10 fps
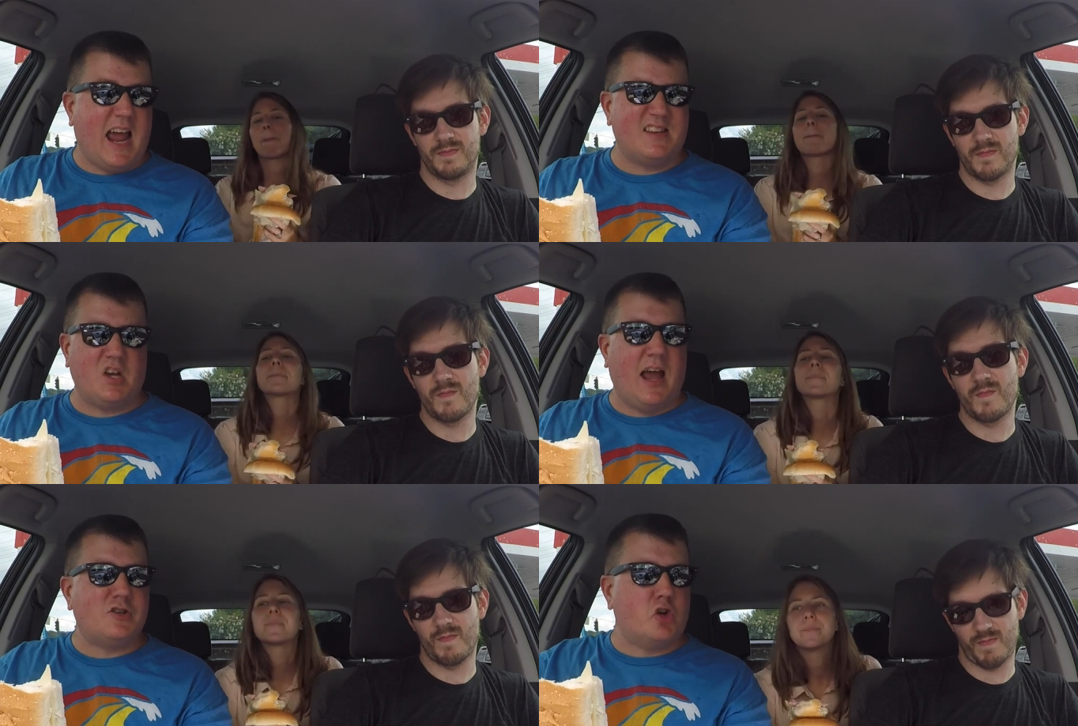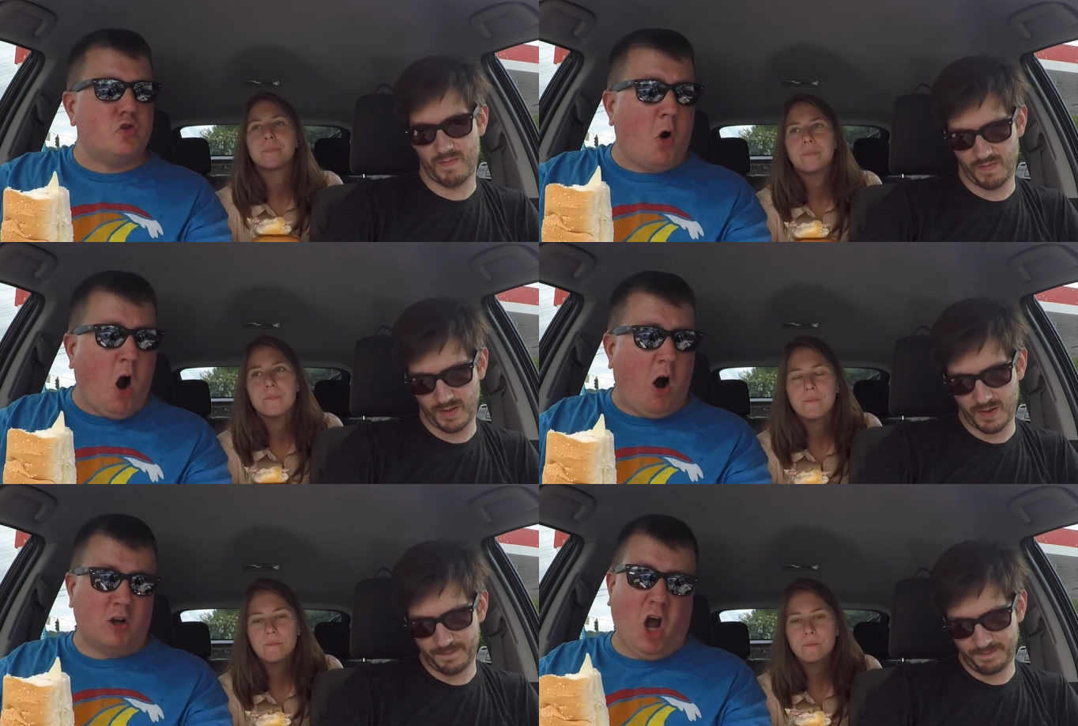Speaker 1: as a as a
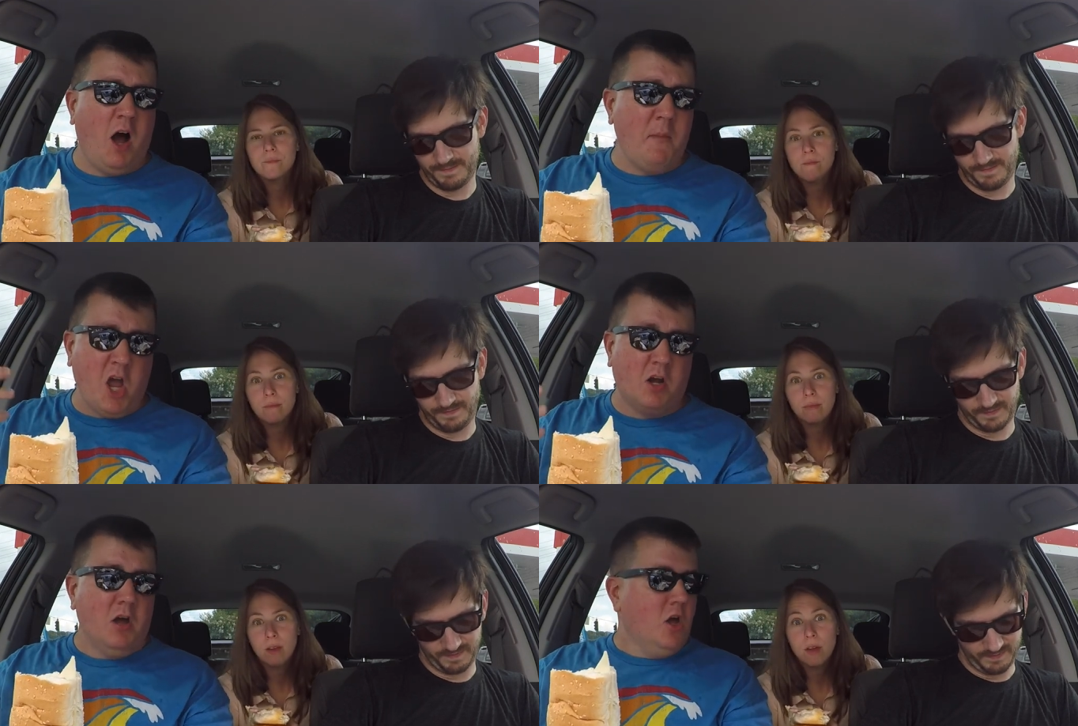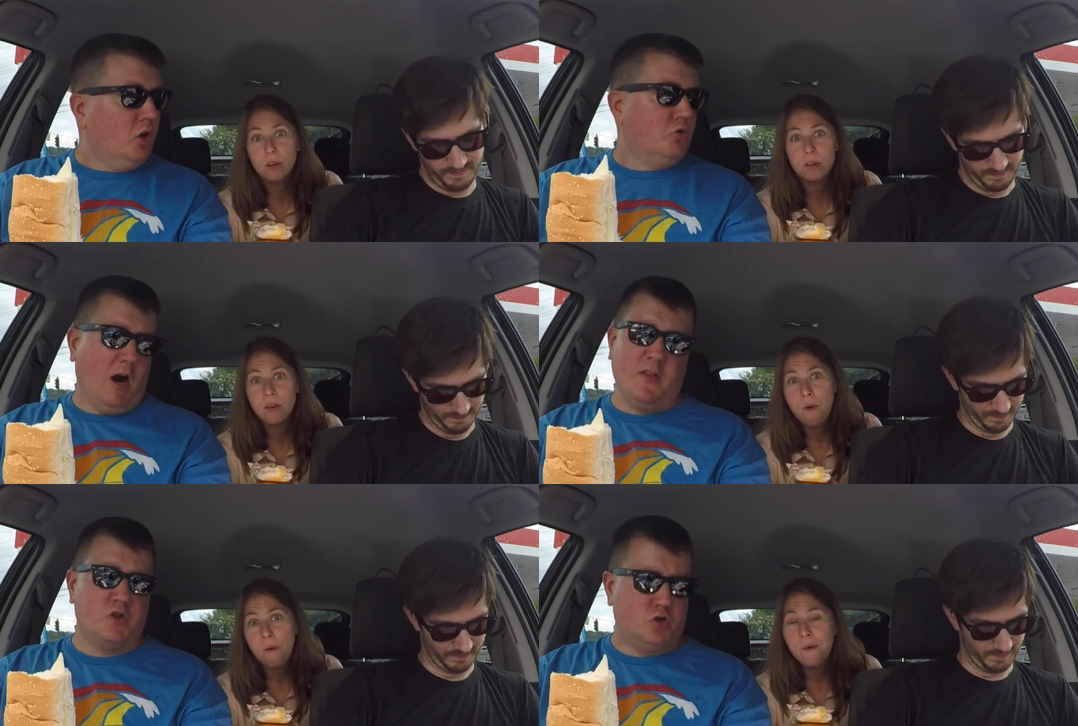draw. Come in,
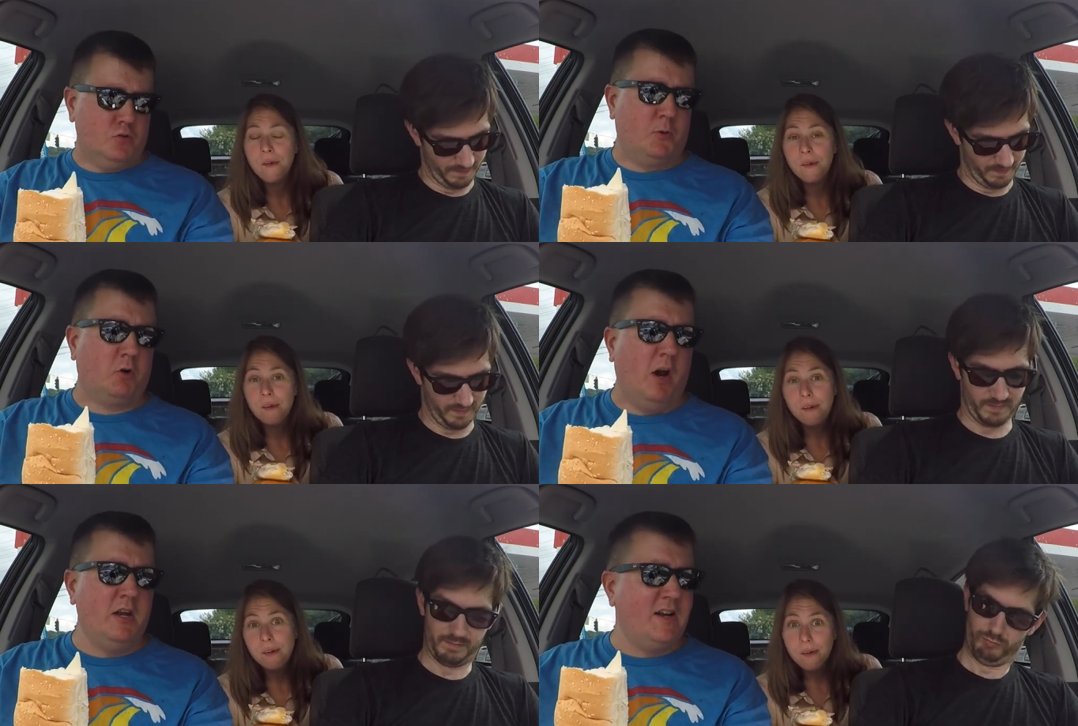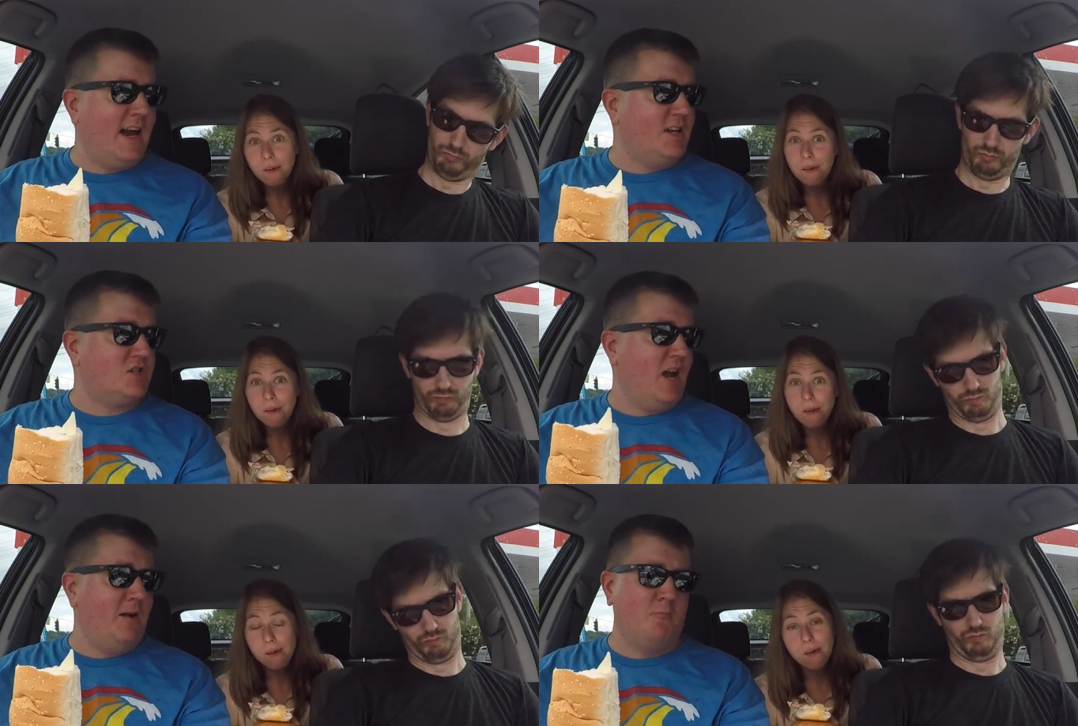try the super granddaddy
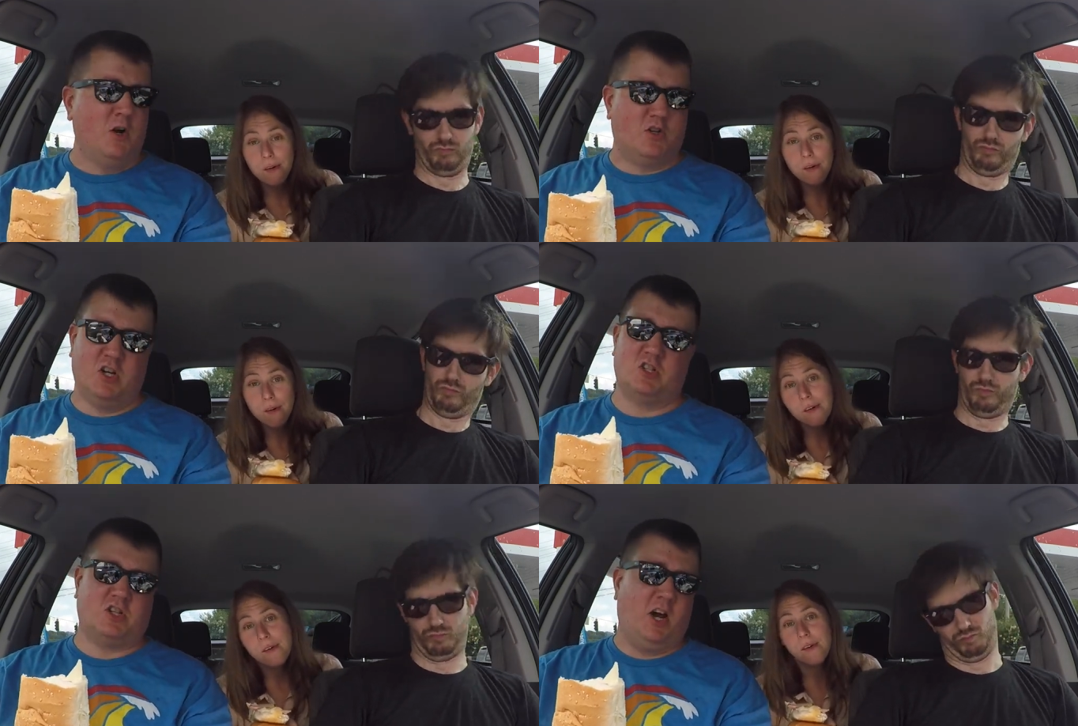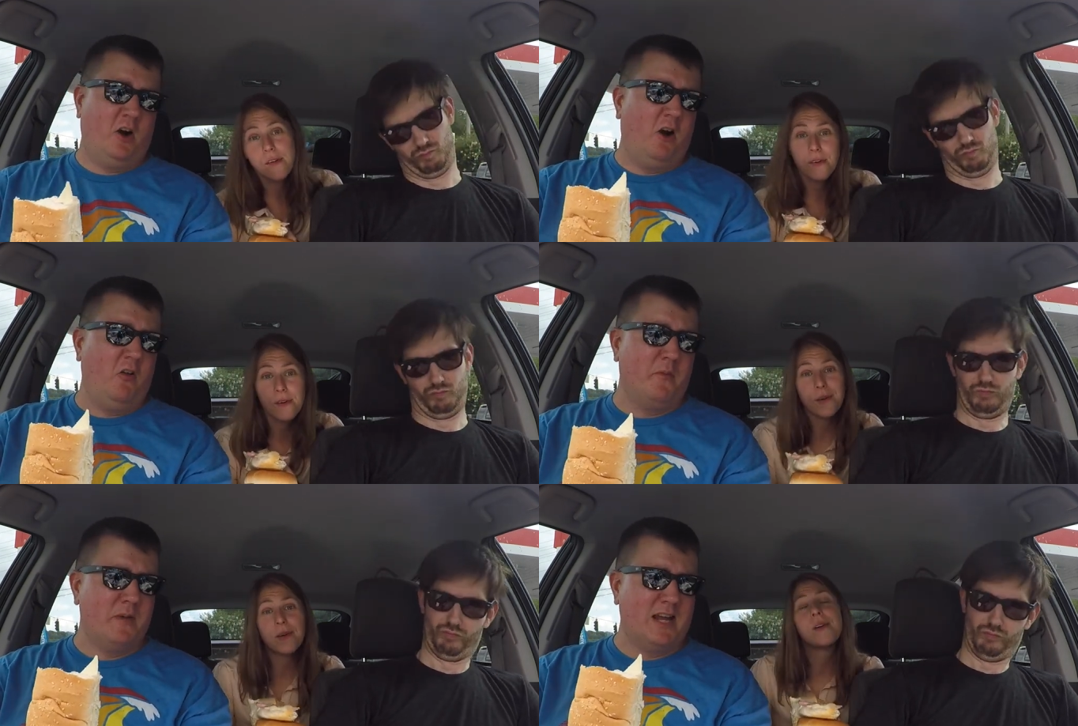sandwich. It's got
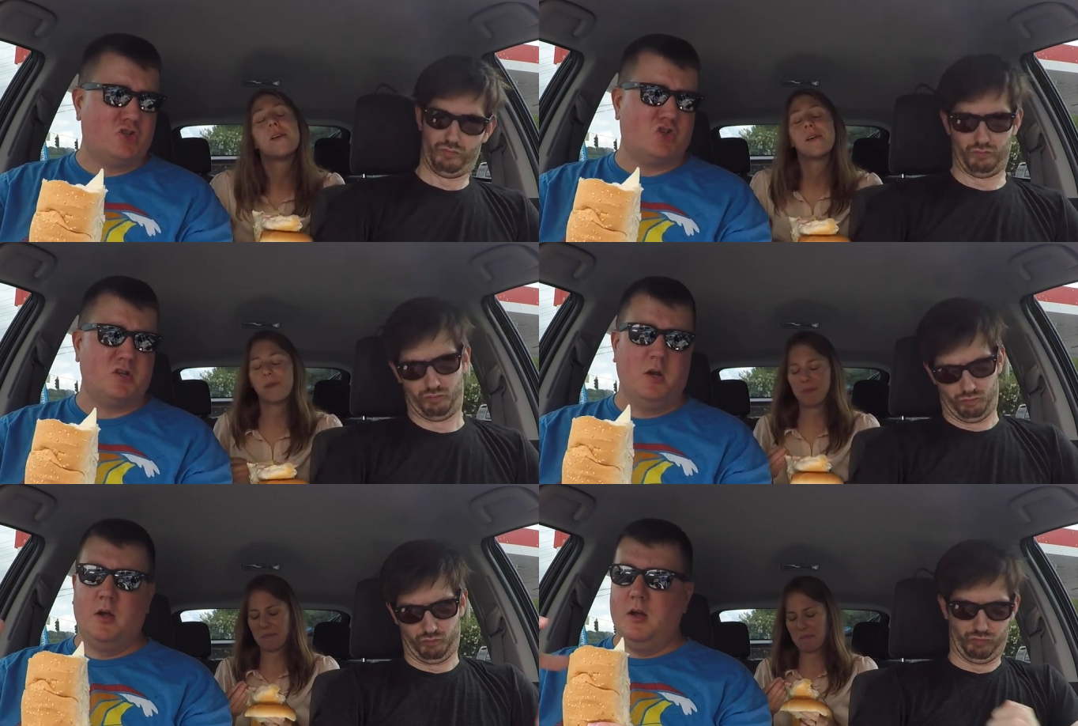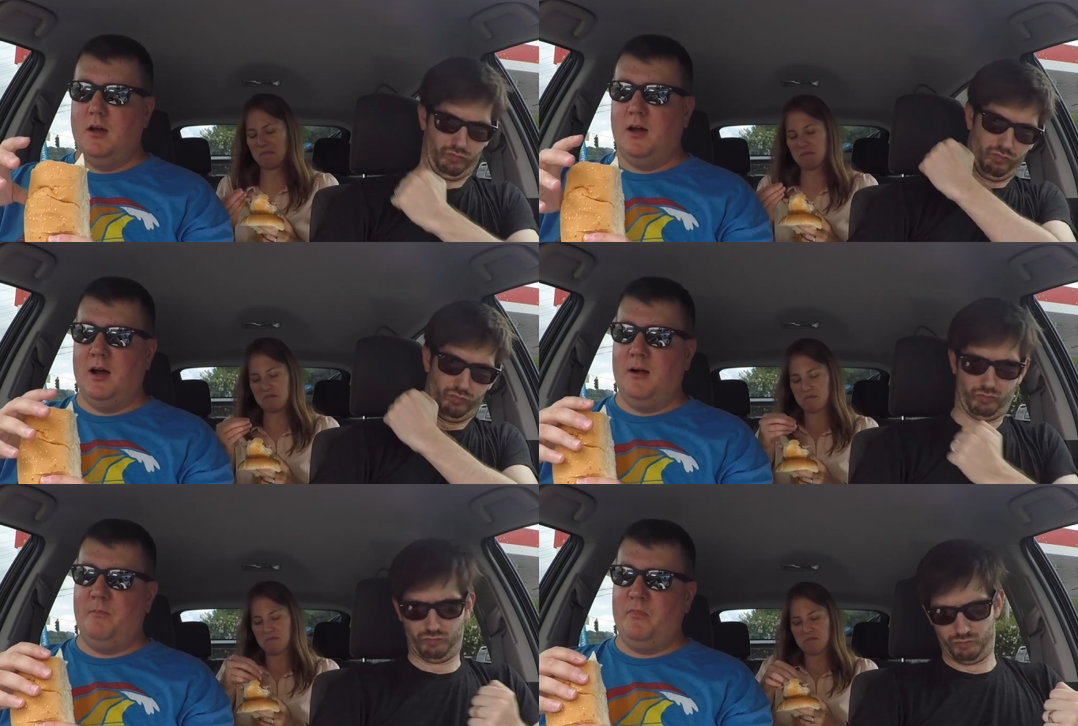all the meats.
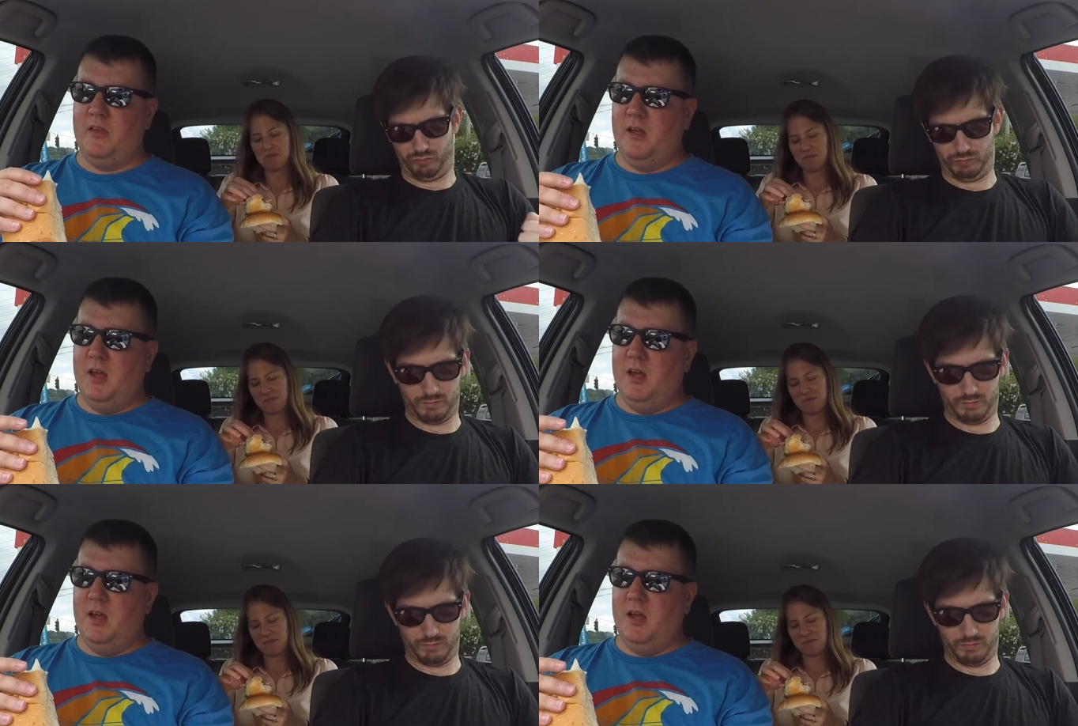Um,